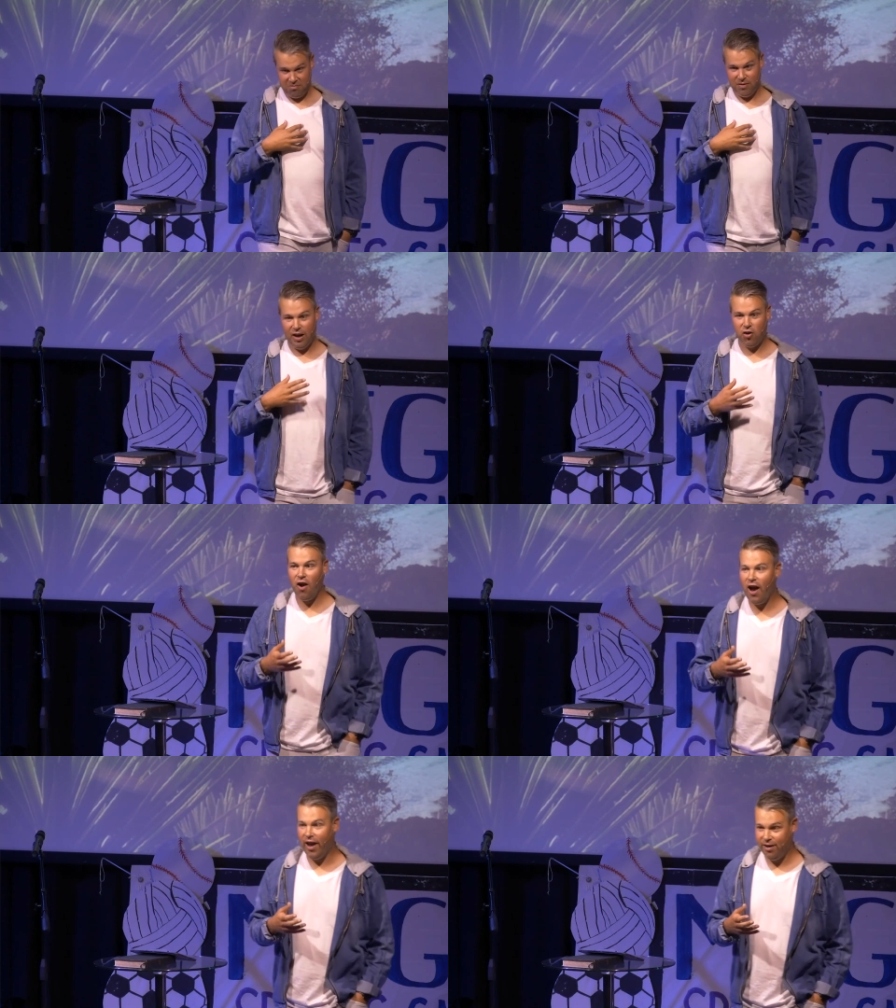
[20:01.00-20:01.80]
They
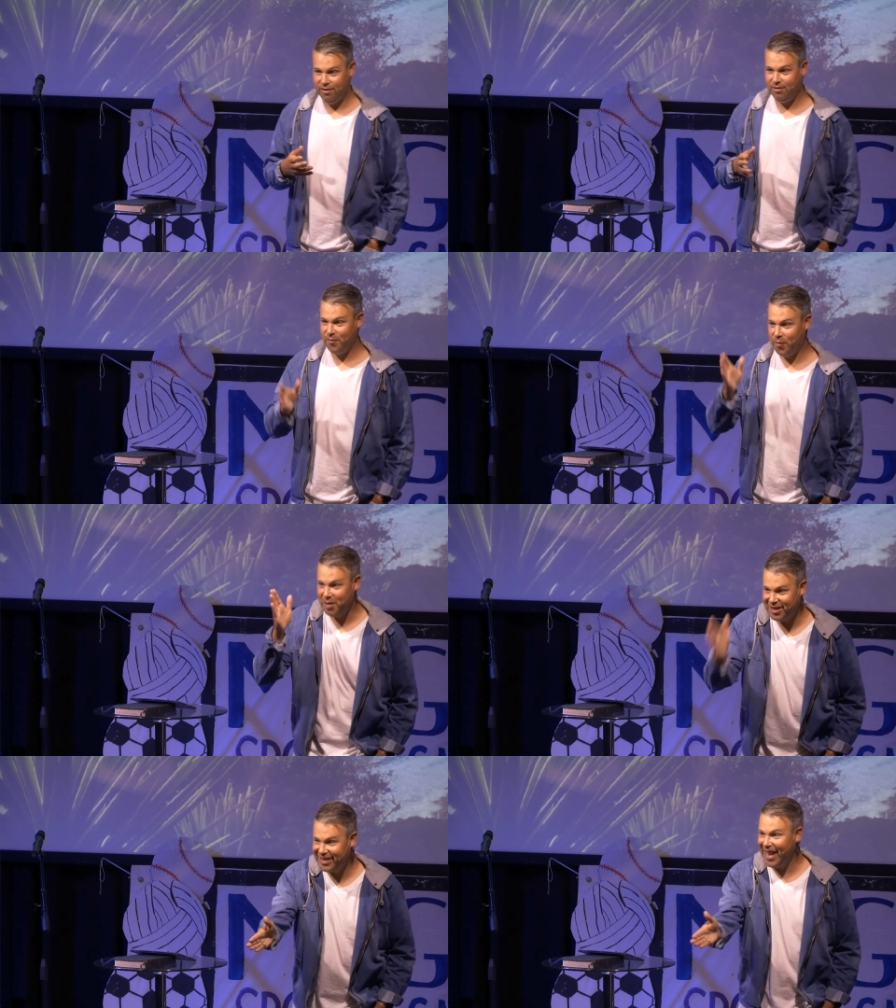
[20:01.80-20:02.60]
cry. From
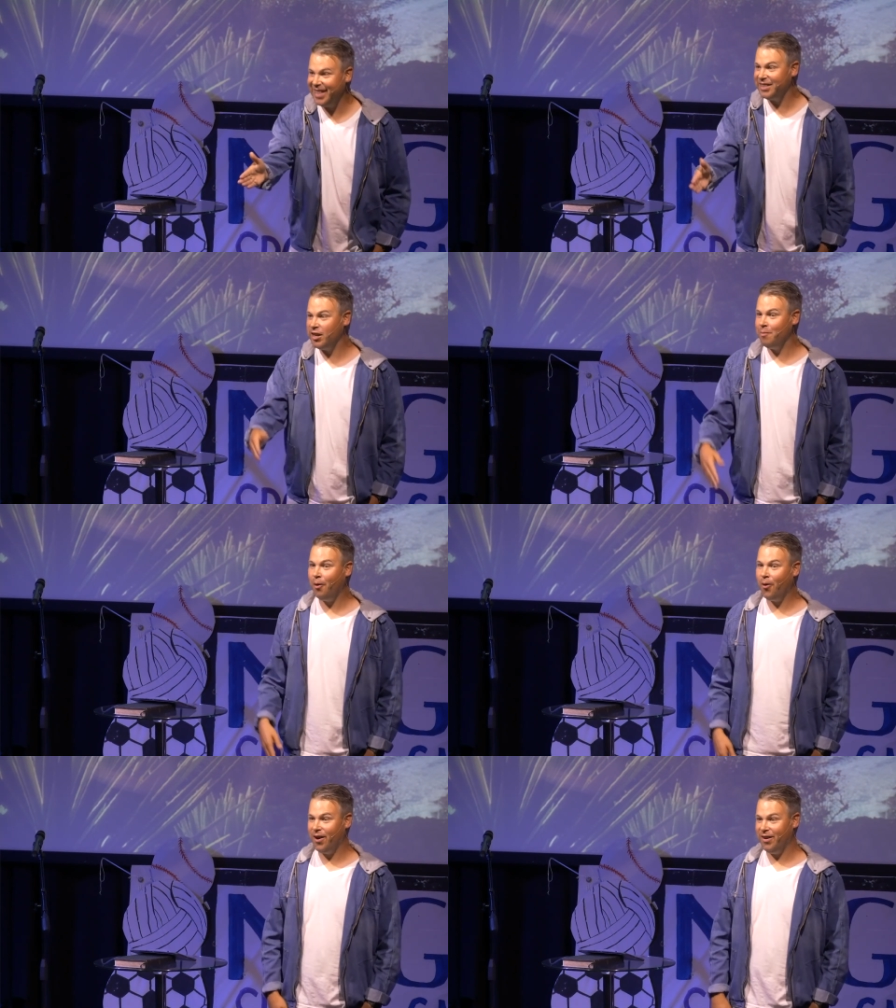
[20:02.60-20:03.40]
the day that they're
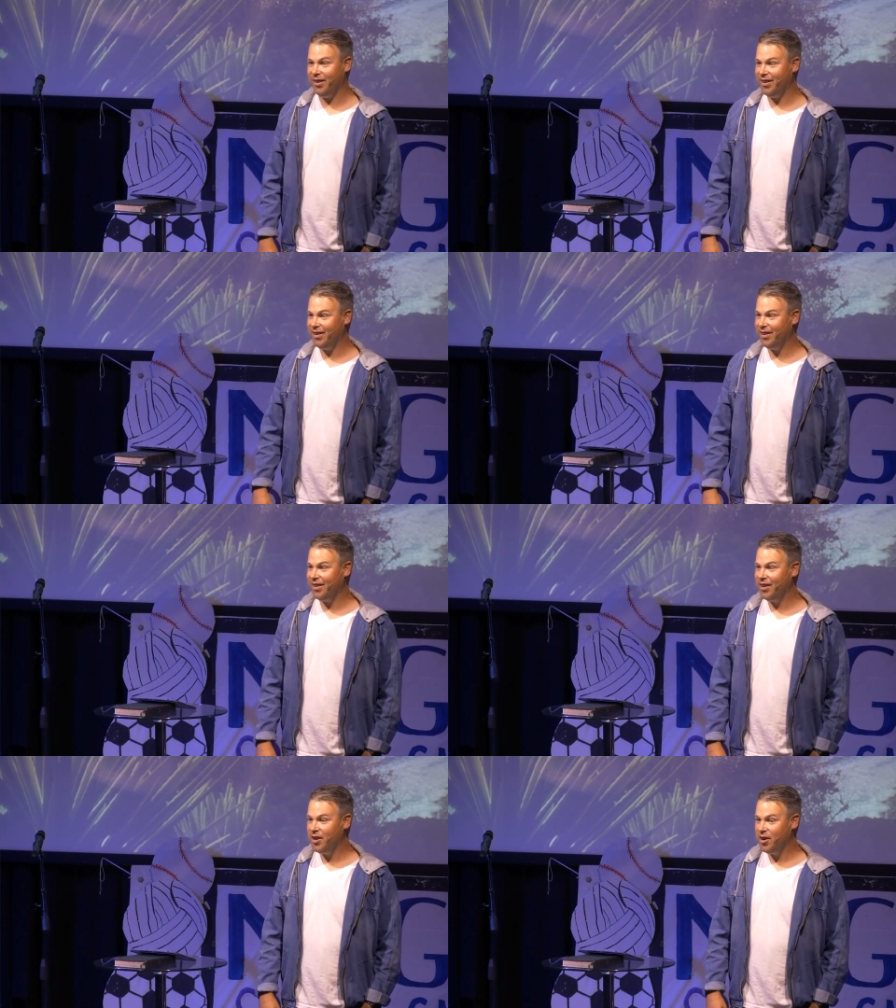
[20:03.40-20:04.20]
born,
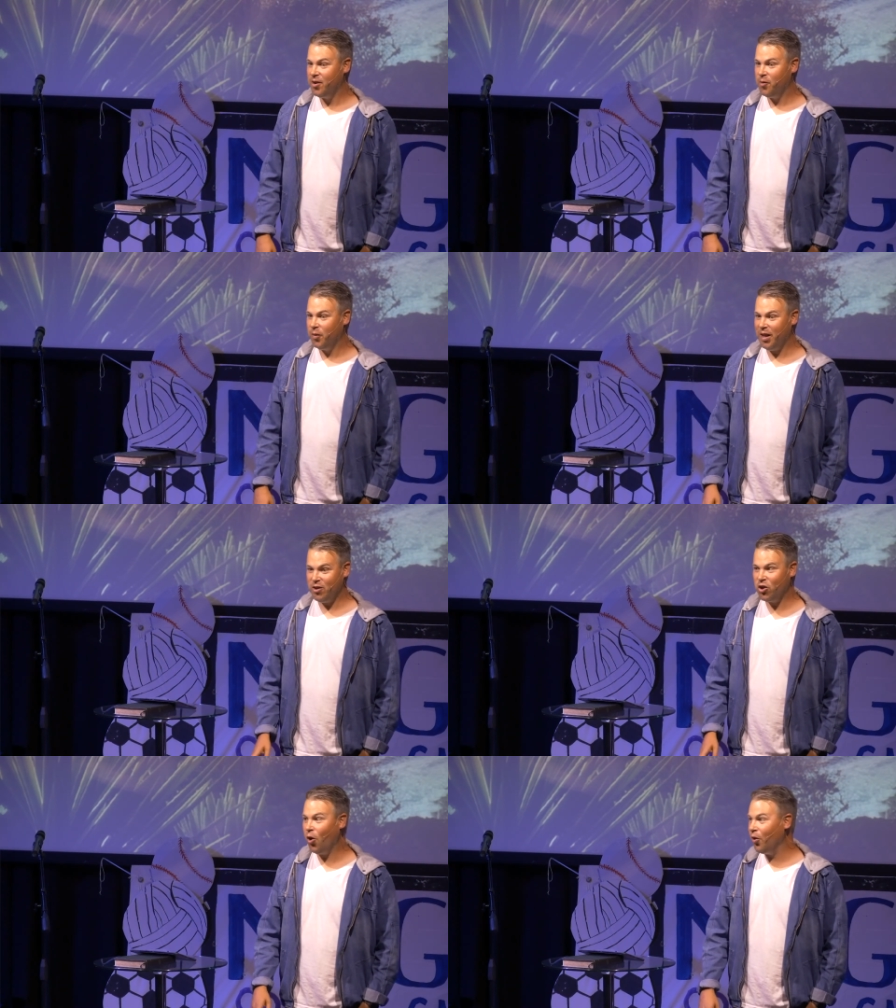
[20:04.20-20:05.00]
when they're
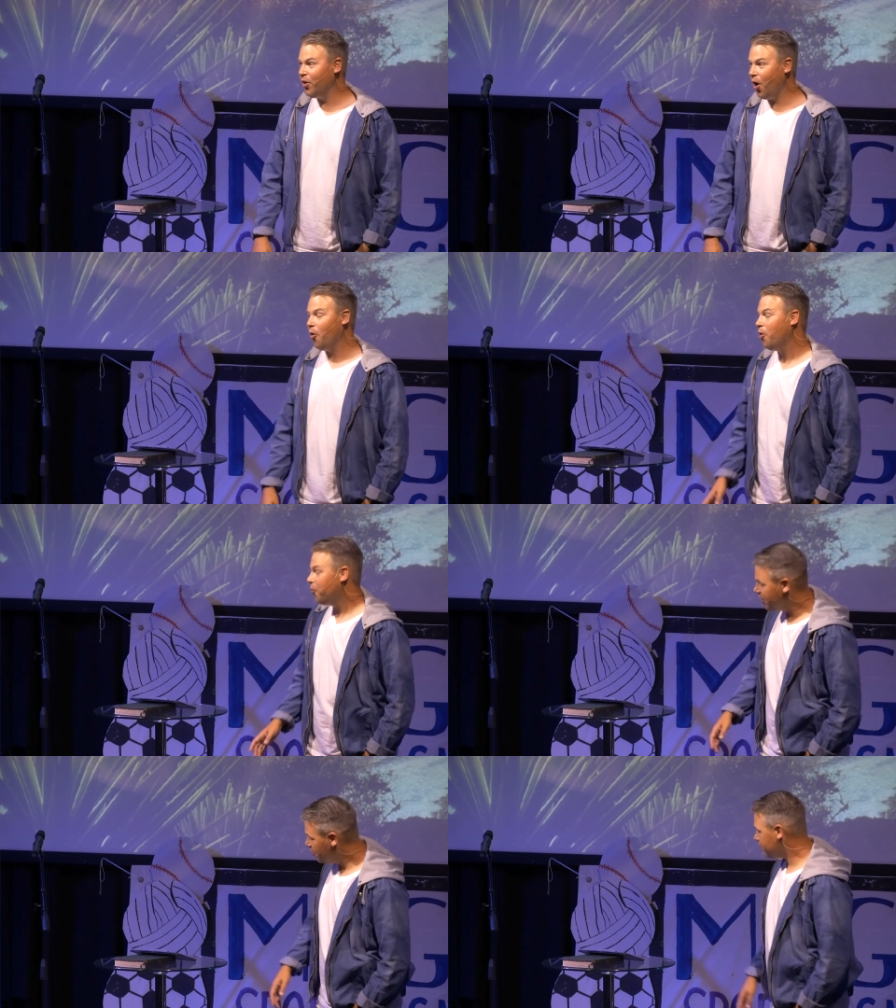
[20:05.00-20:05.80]
told no,
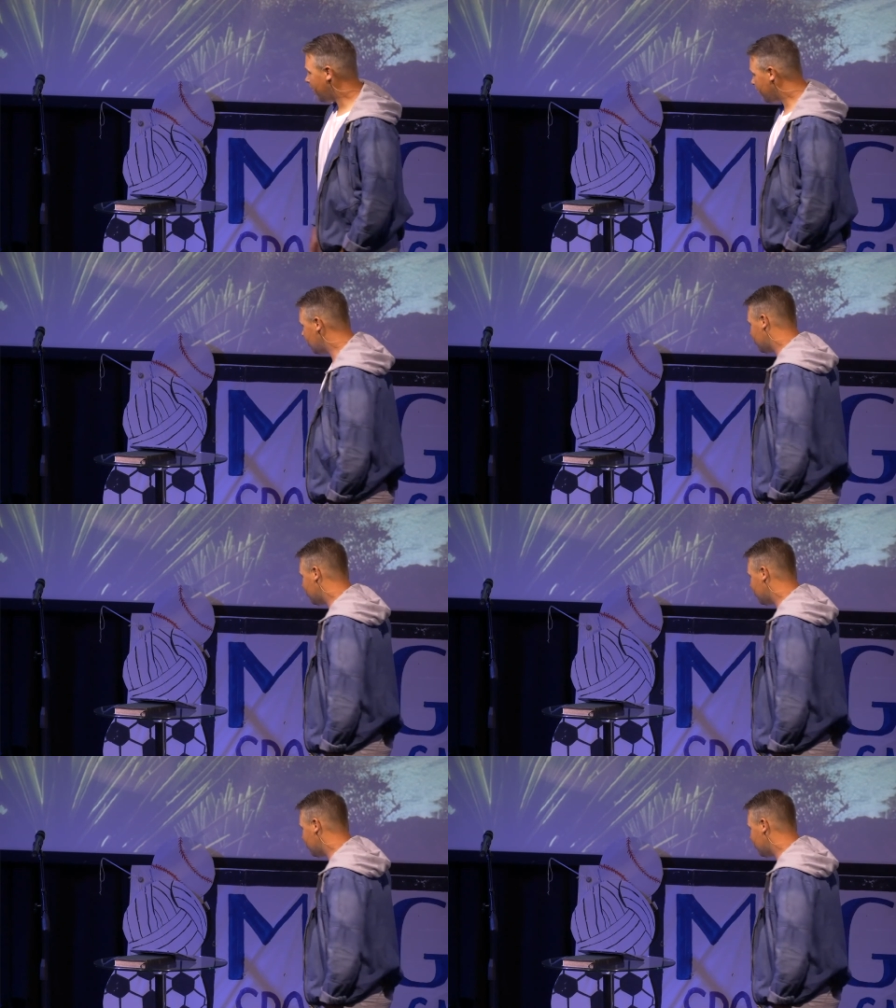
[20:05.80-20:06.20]
when you tell your